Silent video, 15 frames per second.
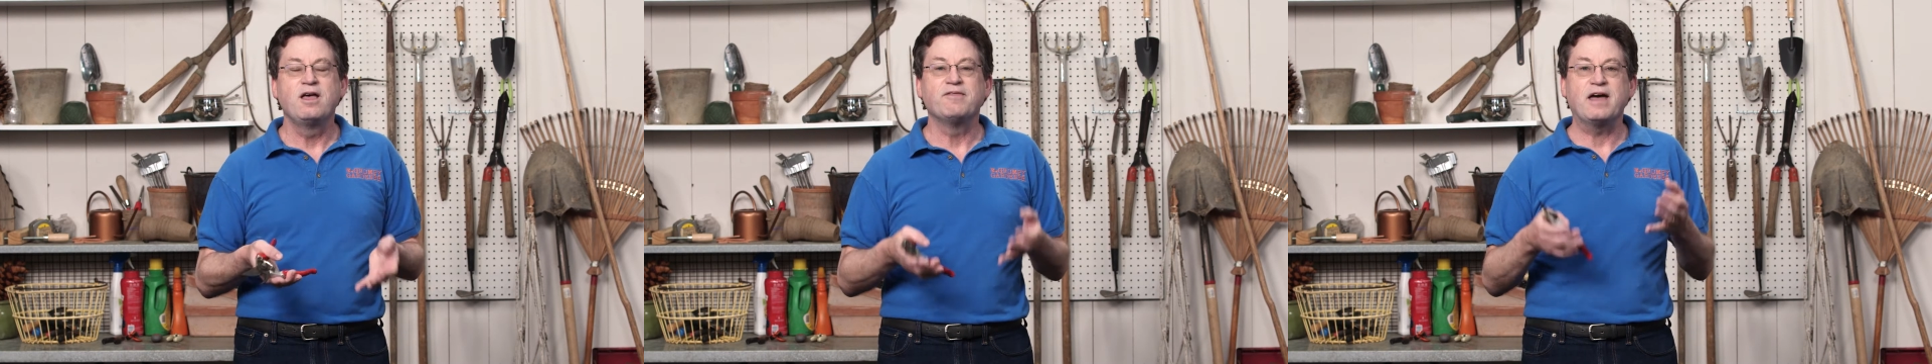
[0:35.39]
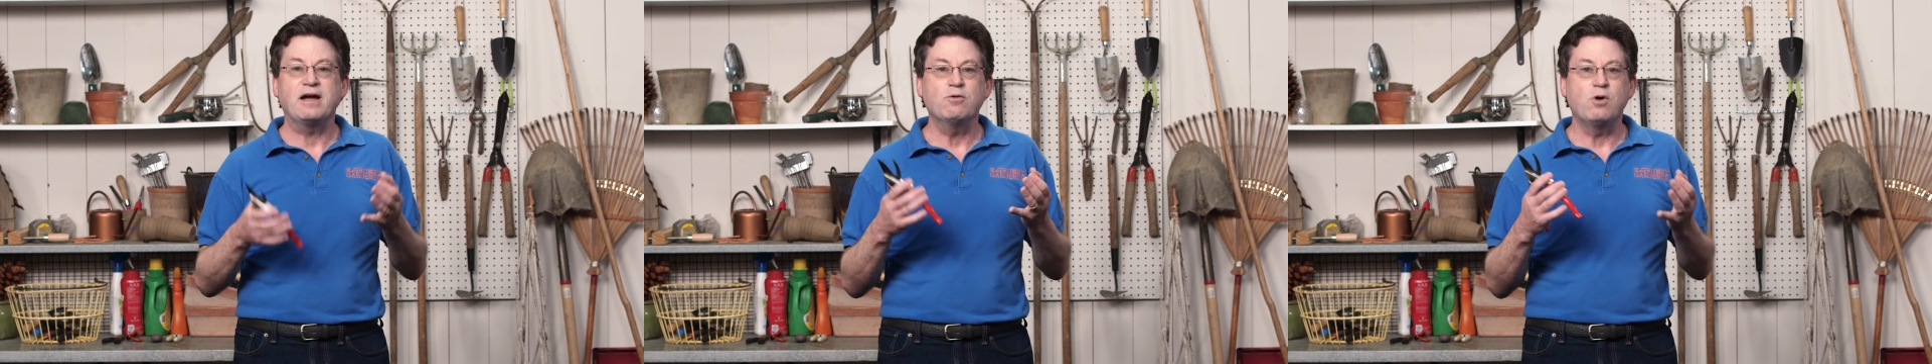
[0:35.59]

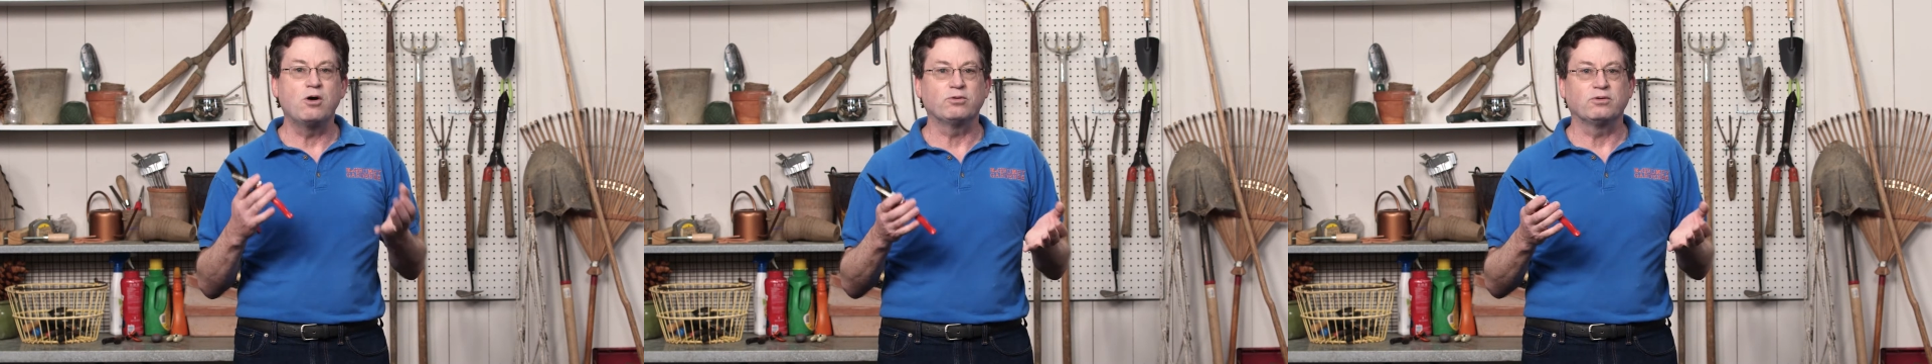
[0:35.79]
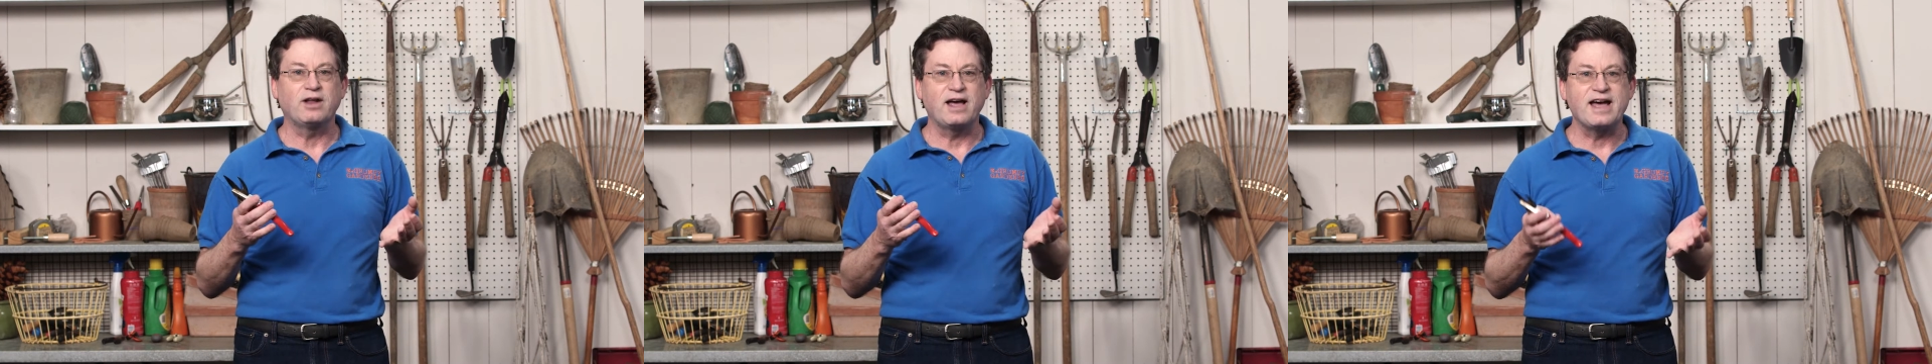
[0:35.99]
They
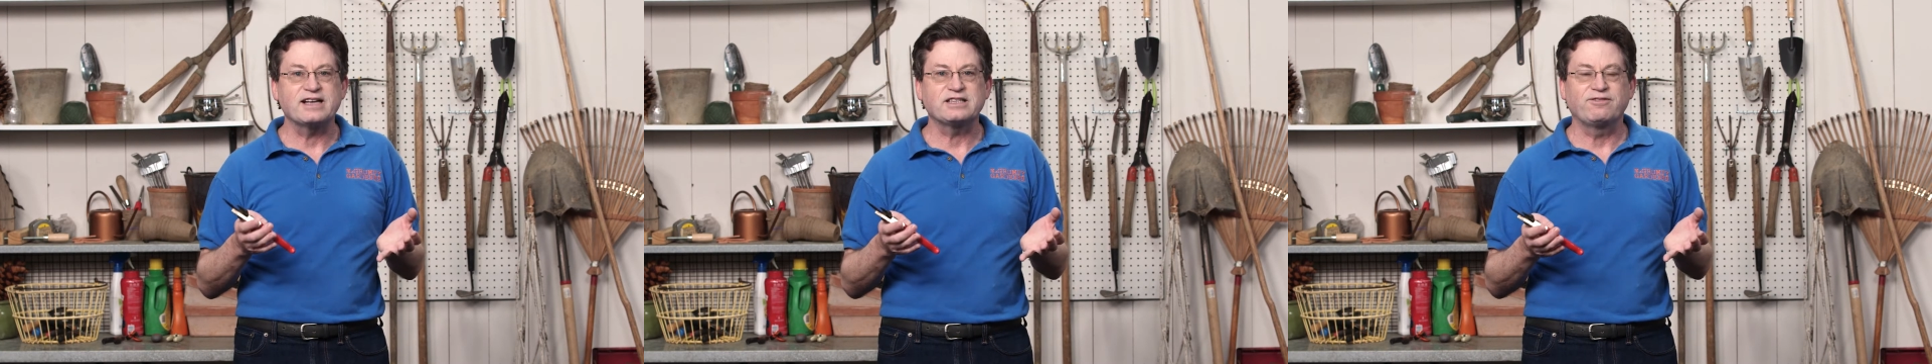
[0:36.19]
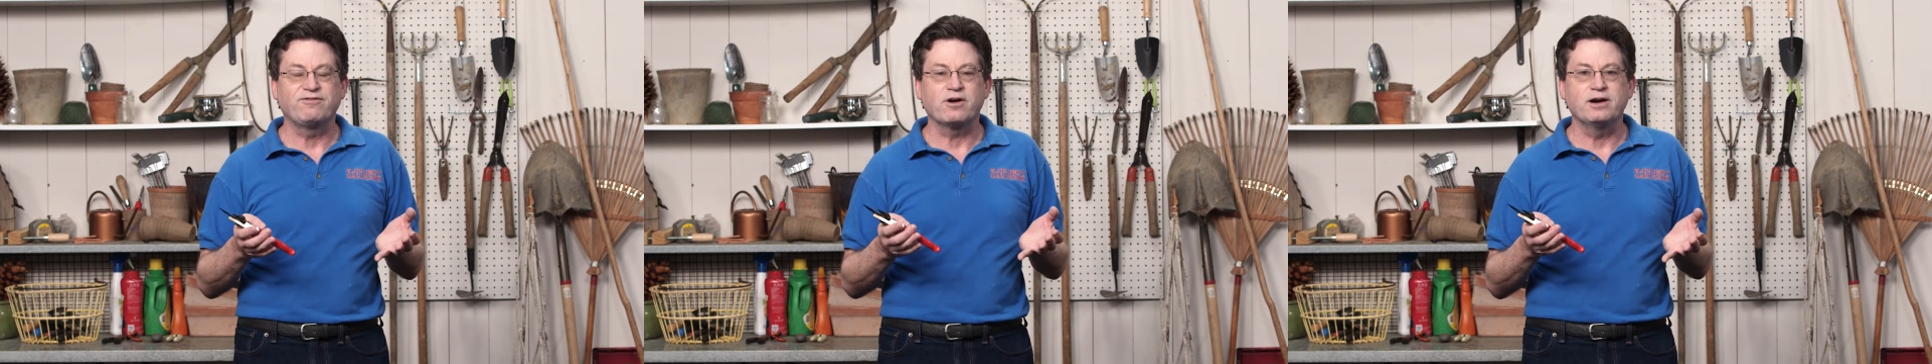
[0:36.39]
won't
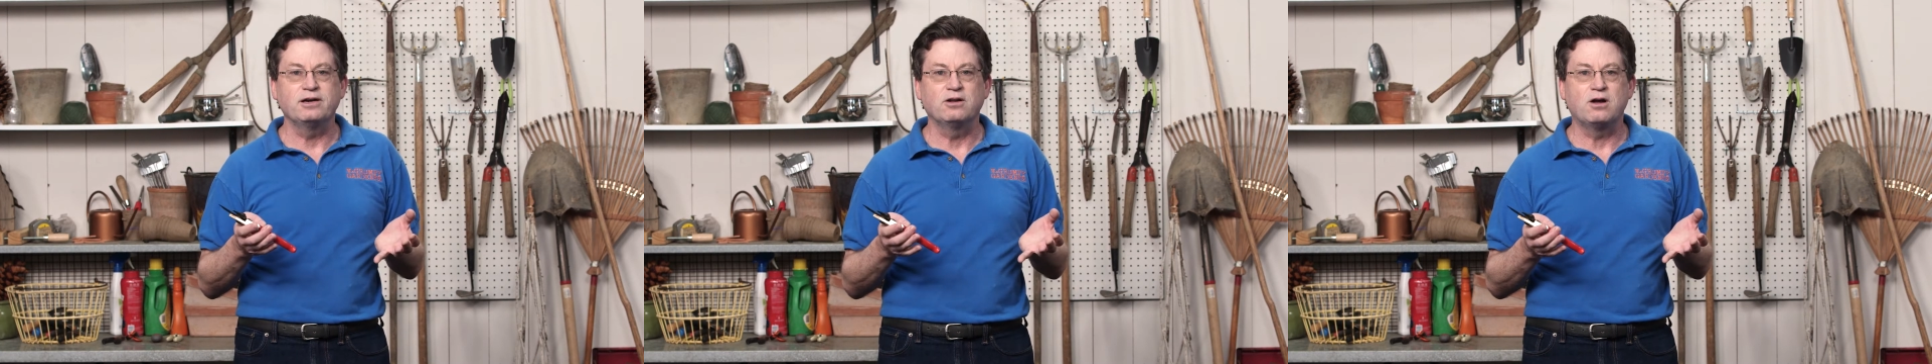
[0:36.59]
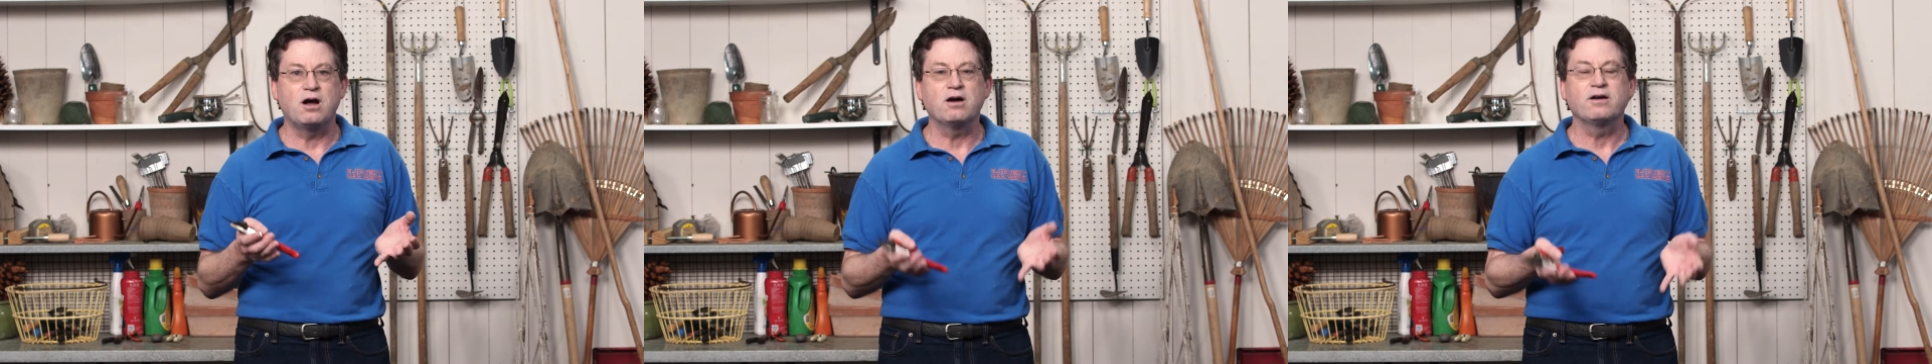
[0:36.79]
last very
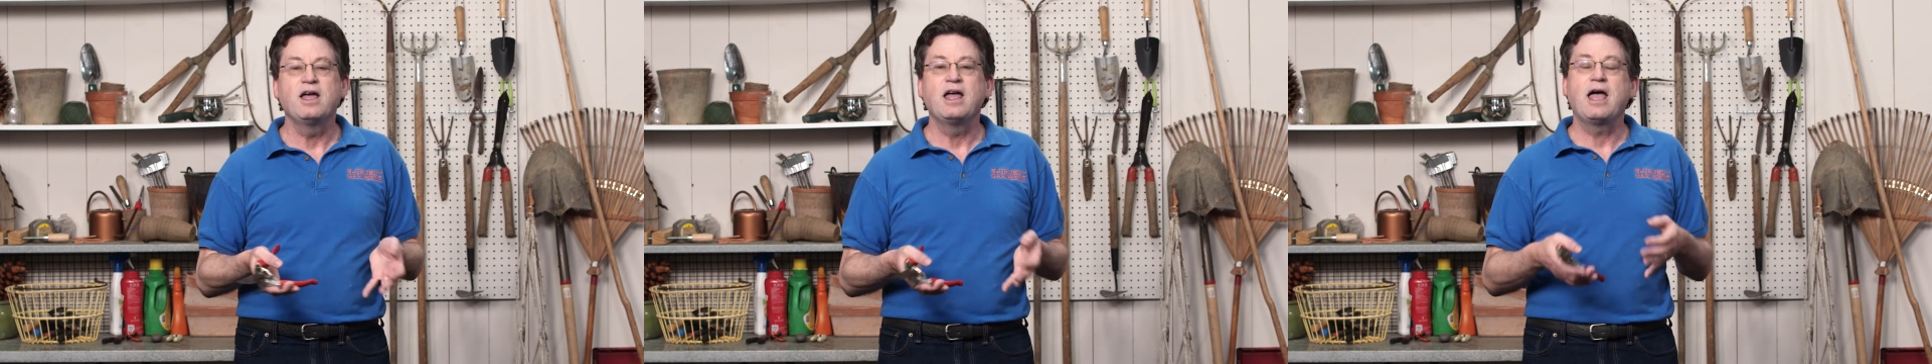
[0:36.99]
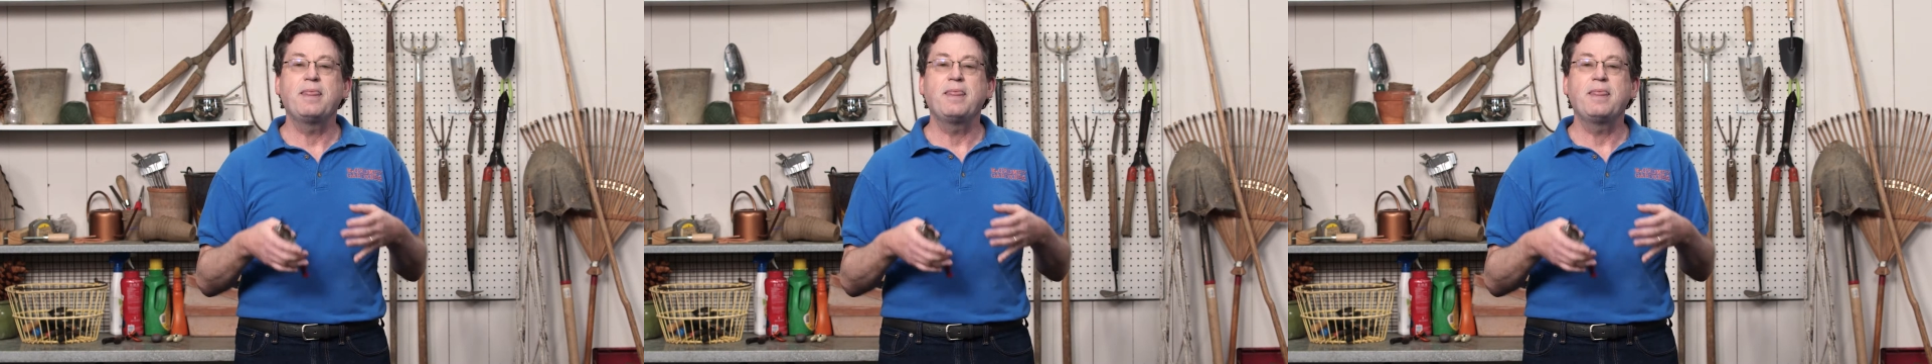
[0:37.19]
long,